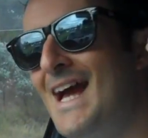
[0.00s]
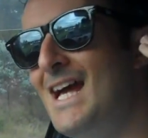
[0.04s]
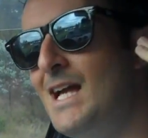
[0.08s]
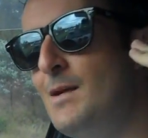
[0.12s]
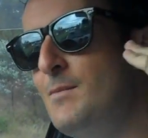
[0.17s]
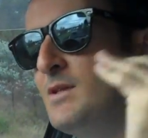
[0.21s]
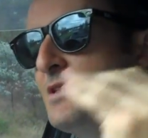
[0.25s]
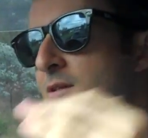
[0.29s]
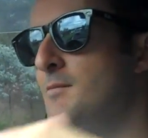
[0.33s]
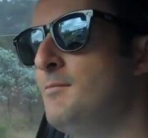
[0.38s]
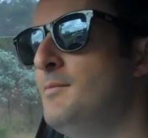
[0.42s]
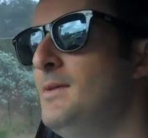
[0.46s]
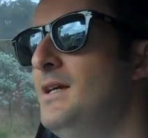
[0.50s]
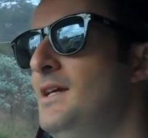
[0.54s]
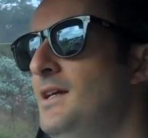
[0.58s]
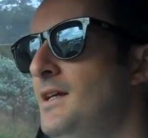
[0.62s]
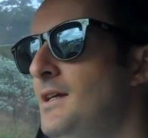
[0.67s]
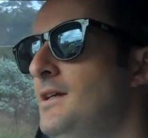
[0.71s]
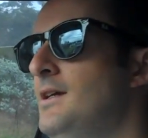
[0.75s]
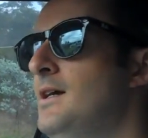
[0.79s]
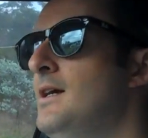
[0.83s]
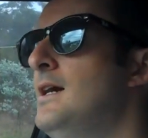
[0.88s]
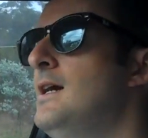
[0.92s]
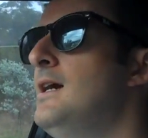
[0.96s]
aimed at
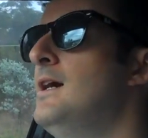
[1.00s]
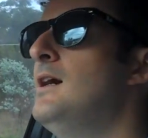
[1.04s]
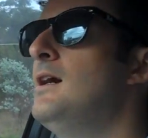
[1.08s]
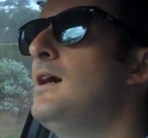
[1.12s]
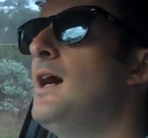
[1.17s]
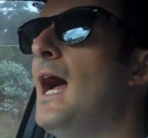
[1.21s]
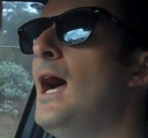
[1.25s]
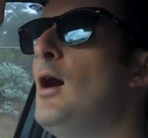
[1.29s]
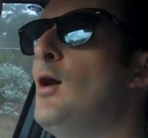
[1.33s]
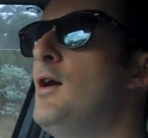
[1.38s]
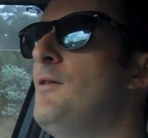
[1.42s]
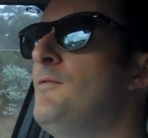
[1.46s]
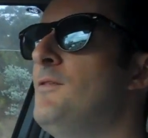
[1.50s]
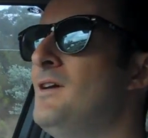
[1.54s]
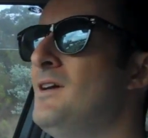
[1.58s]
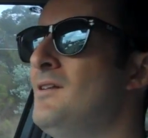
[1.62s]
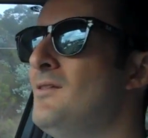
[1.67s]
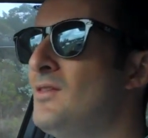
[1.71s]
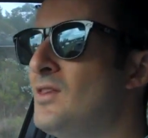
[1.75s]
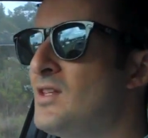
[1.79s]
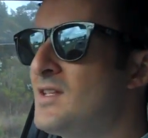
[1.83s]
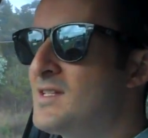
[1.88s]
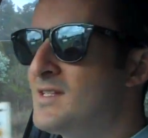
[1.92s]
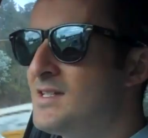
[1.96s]
me. However,
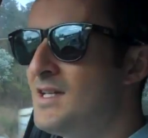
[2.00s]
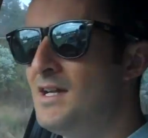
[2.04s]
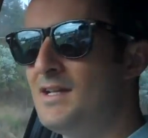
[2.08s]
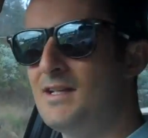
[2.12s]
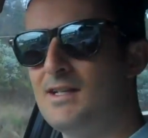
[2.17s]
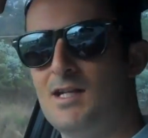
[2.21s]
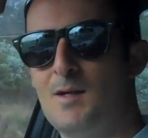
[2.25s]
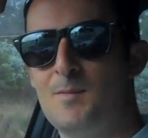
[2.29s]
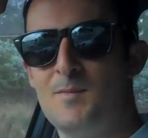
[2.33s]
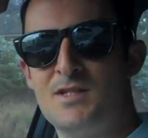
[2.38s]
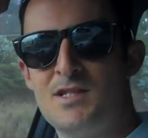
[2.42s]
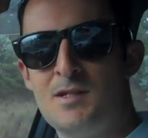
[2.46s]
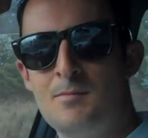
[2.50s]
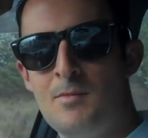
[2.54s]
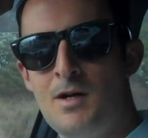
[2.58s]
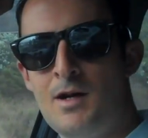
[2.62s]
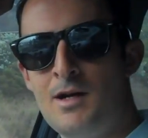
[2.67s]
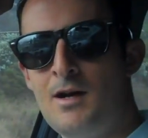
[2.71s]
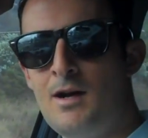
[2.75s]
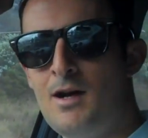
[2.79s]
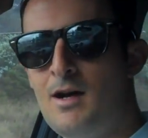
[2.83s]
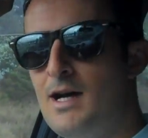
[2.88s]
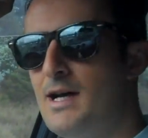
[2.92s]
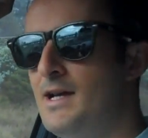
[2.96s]
the sun comes in
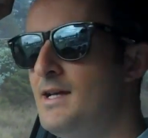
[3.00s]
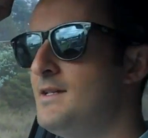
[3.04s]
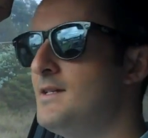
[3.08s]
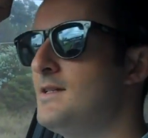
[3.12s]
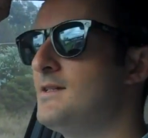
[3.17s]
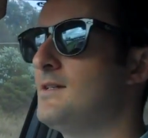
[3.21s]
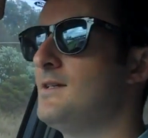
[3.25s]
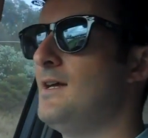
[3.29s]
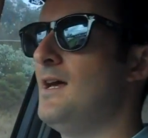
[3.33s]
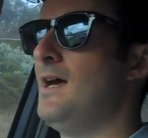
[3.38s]
my eyes